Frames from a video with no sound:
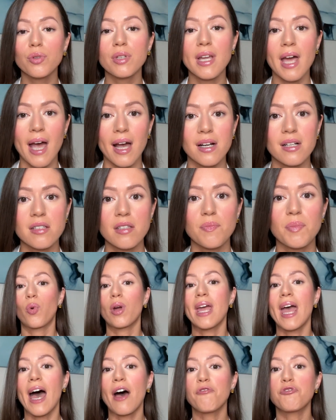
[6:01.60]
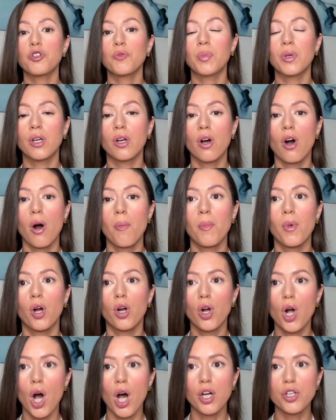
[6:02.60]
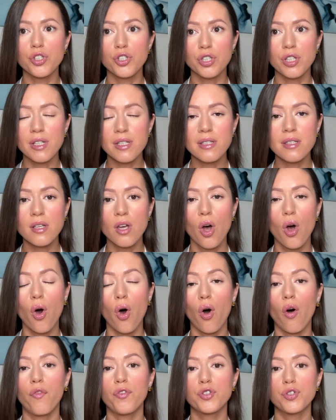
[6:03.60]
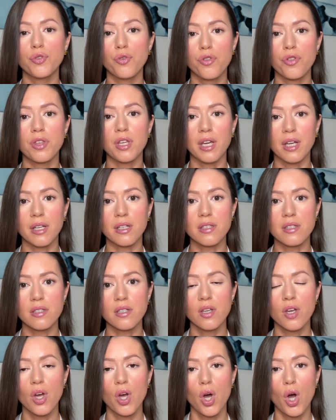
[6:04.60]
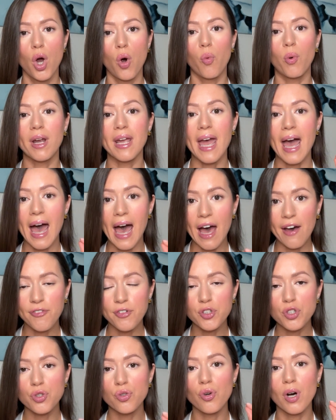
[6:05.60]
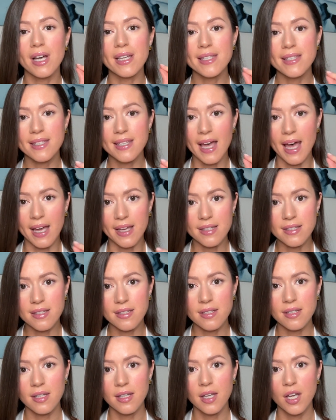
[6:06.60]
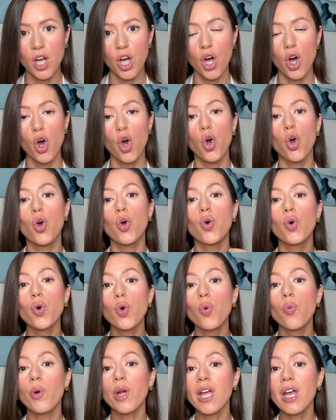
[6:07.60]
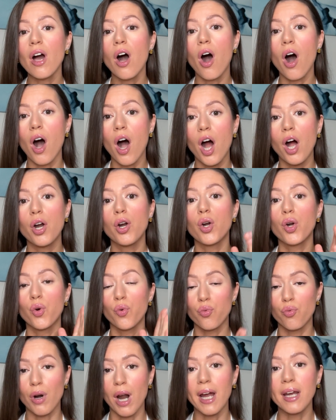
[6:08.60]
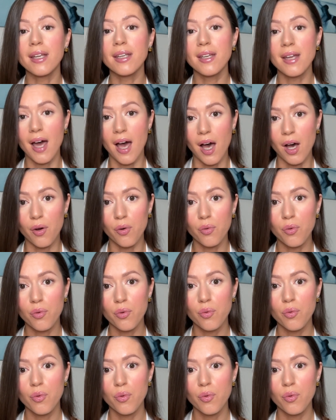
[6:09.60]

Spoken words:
next? We have to become conscious of two things. We have to assess who we are right now,